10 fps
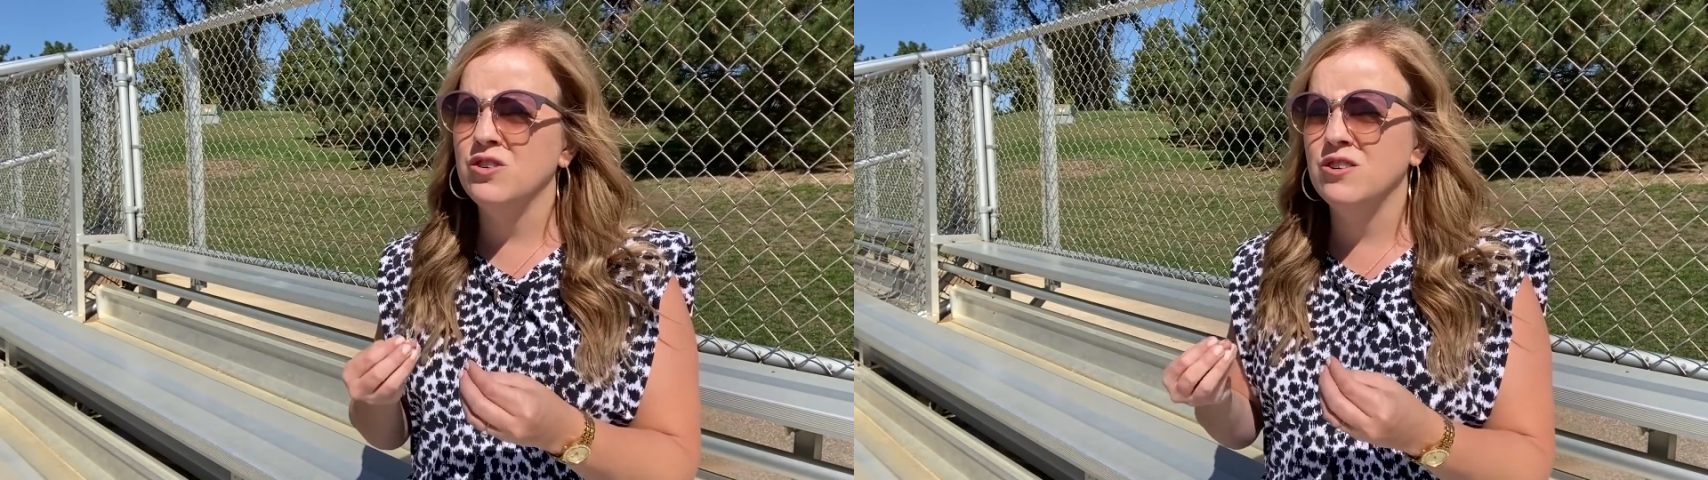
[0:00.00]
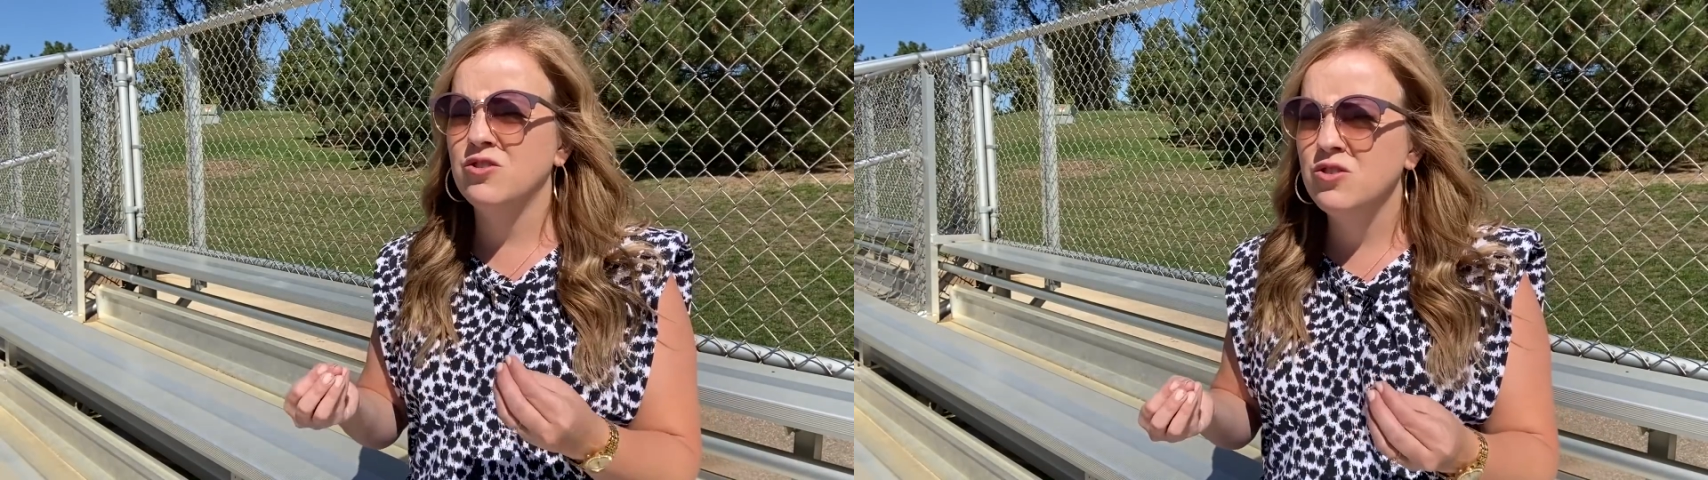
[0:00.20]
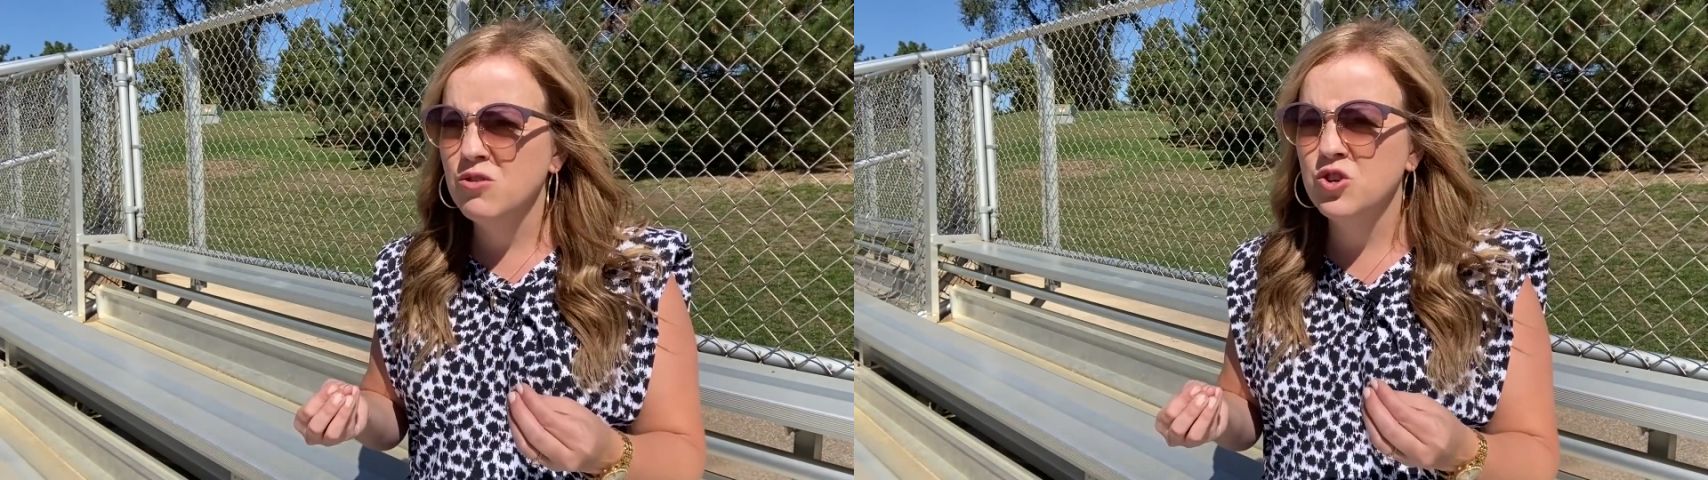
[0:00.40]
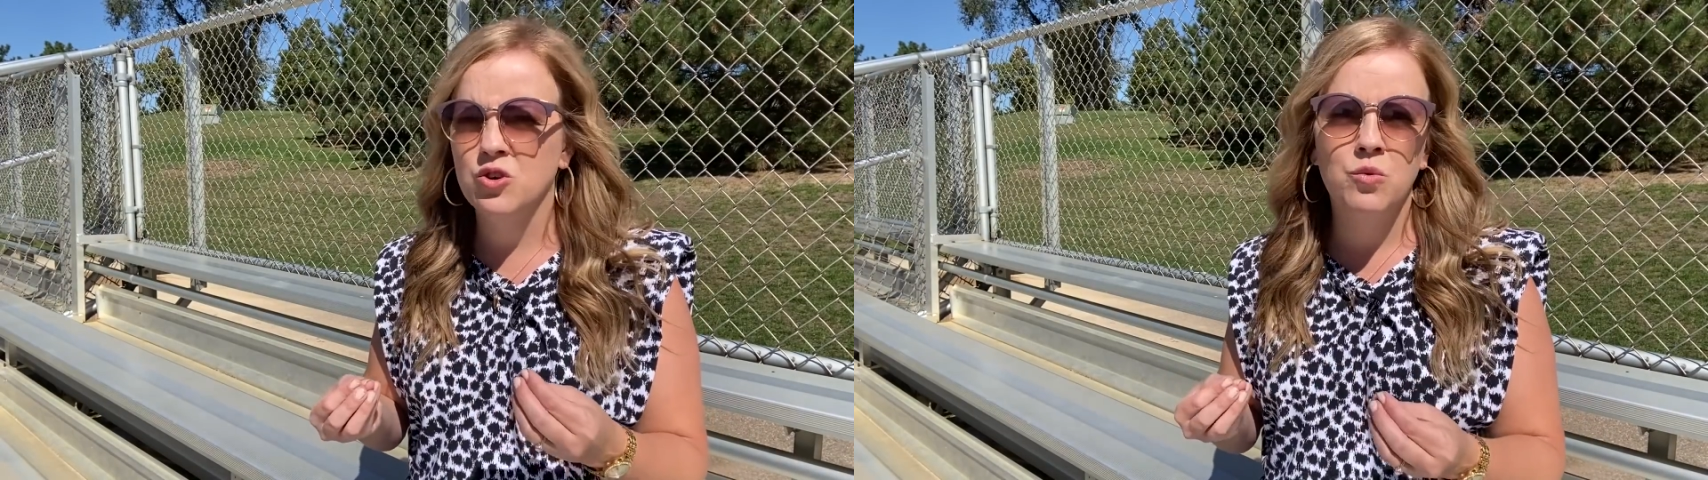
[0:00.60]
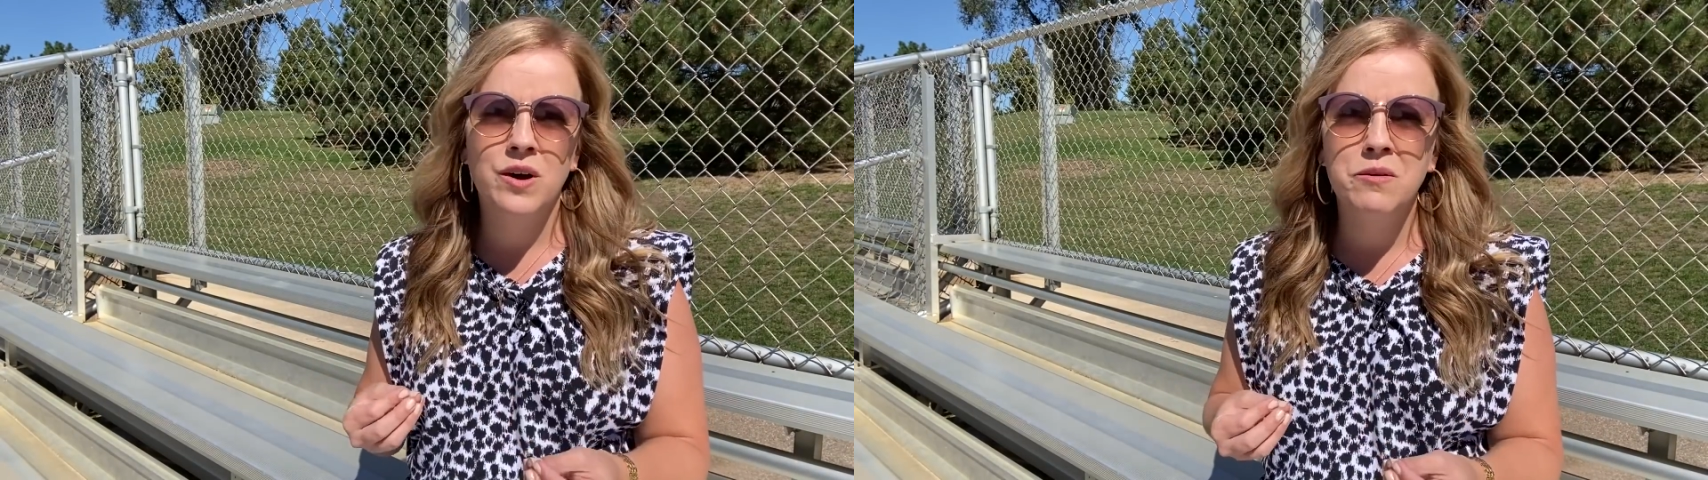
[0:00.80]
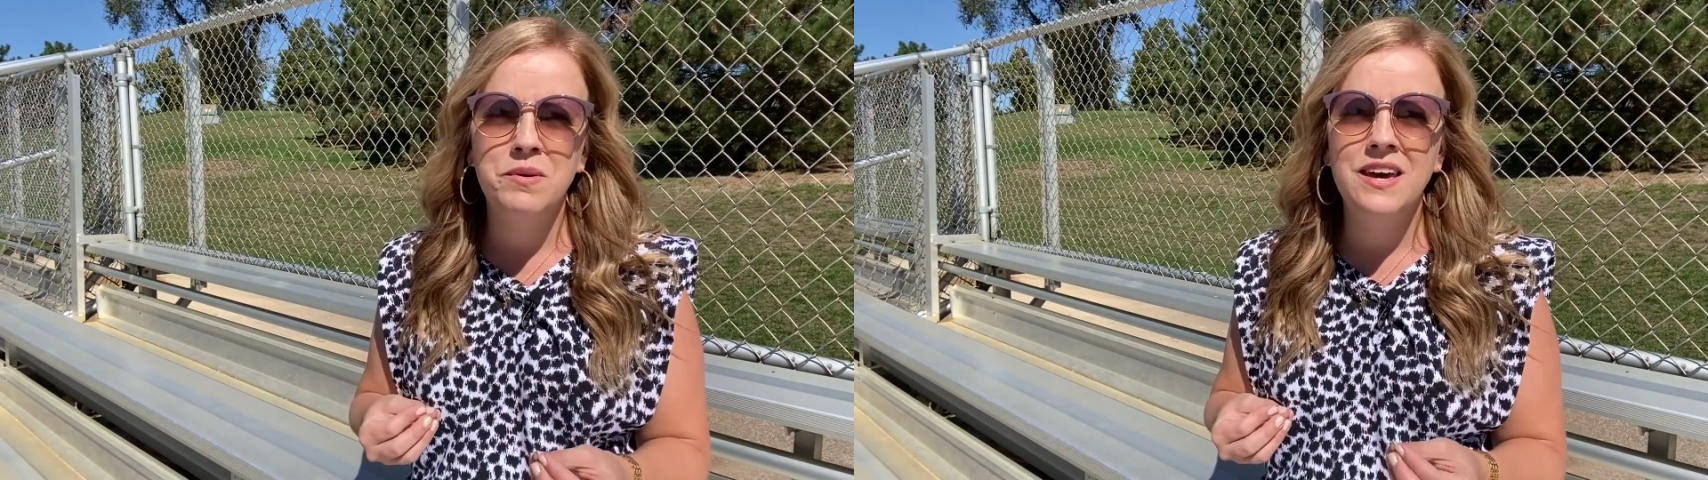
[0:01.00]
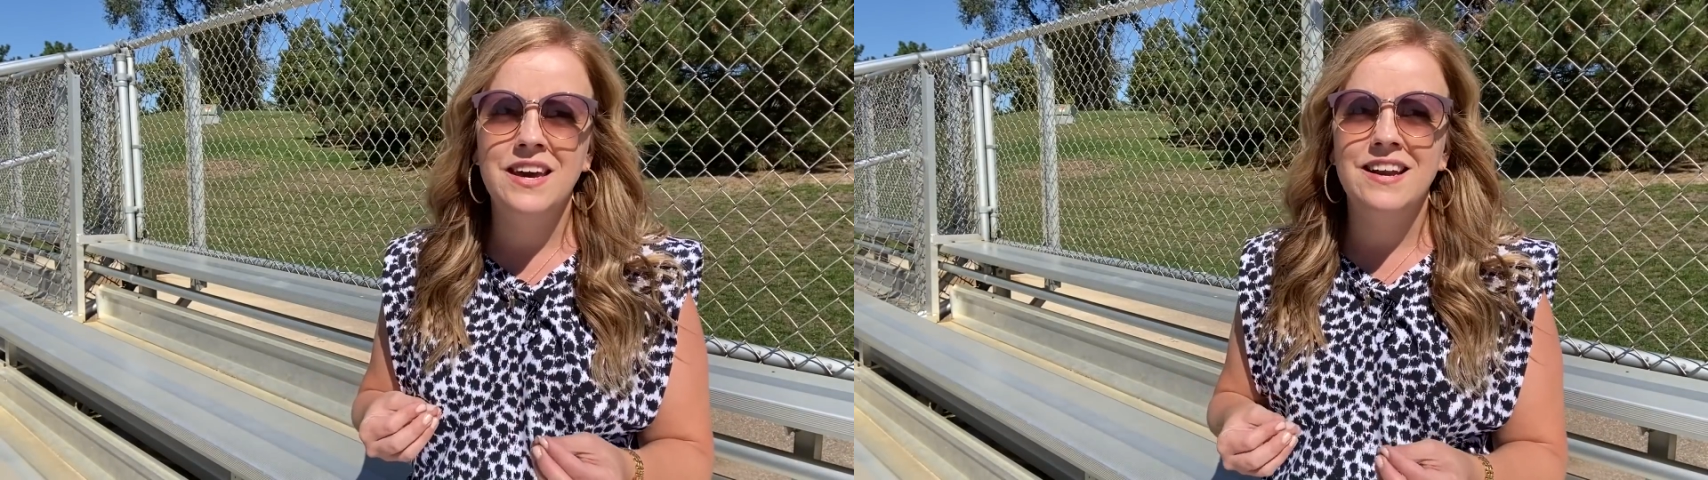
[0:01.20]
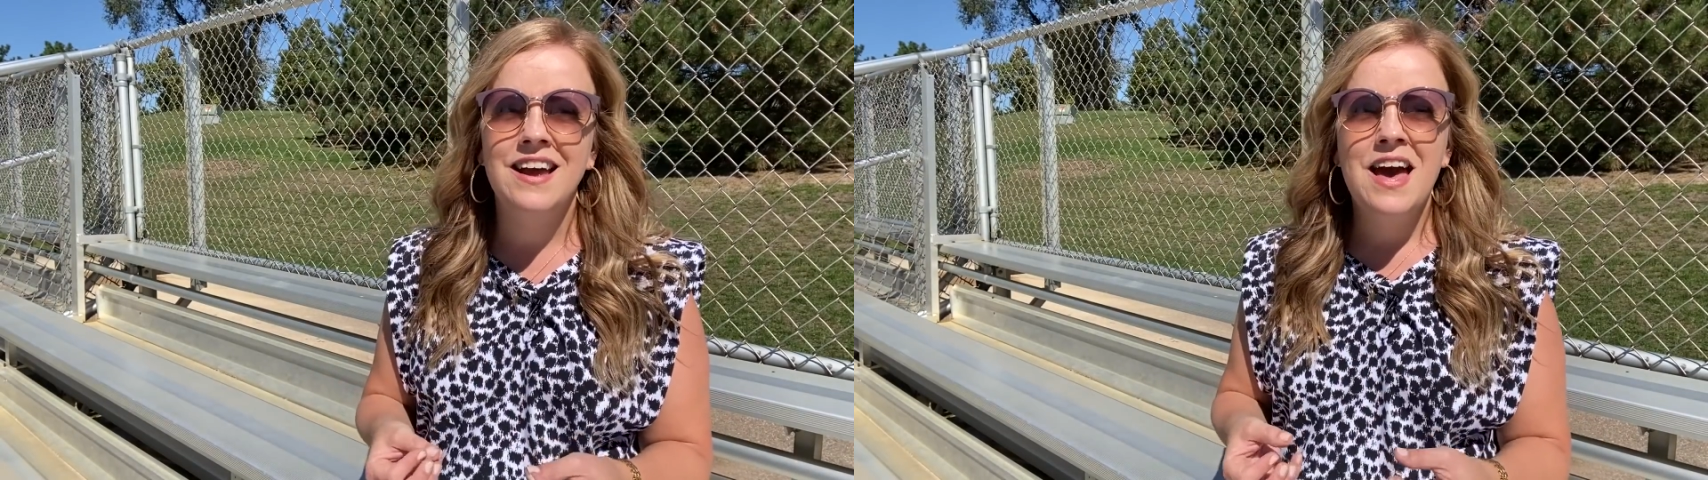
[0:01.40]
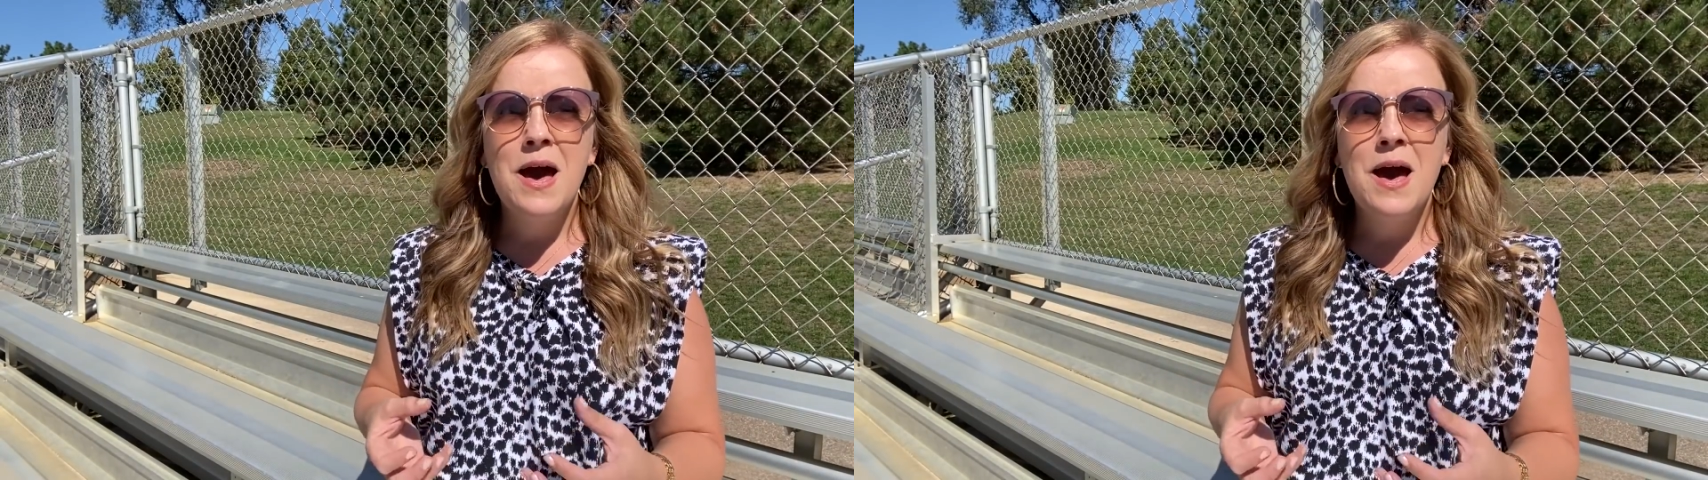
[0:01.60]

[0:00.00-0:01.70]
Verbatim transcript: and social well being.